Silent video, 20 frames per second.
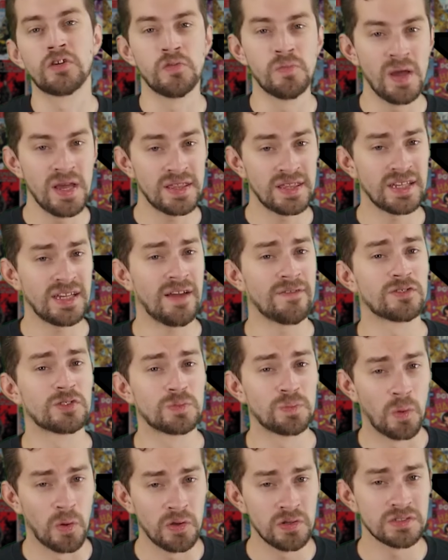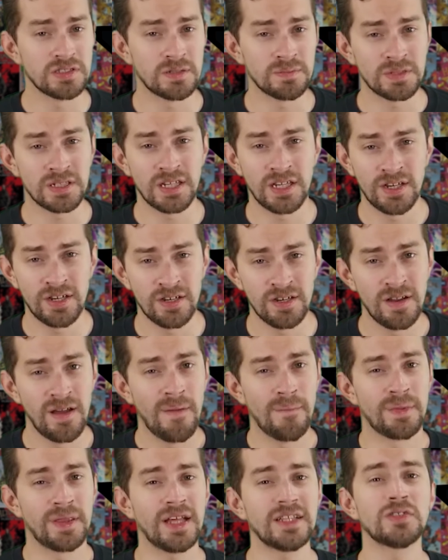Now you may think I've spoiled something here,
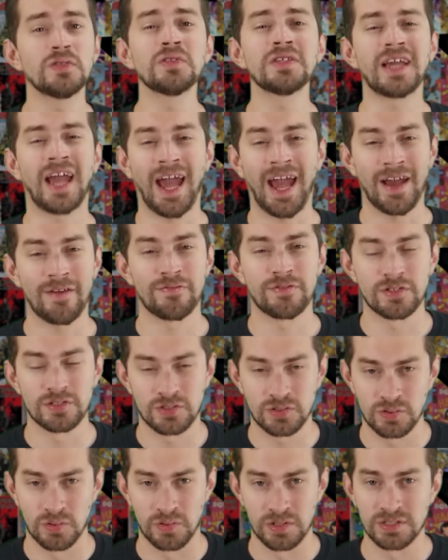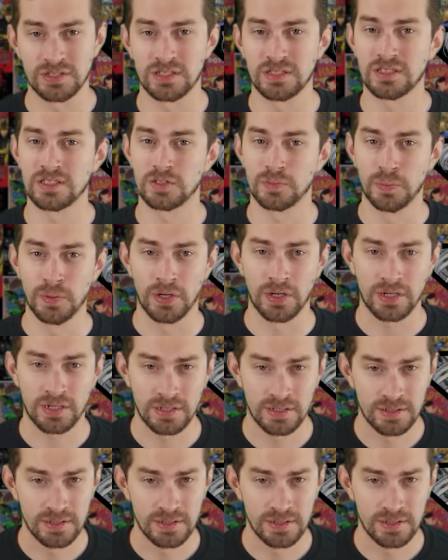but that's only half the stories in this book.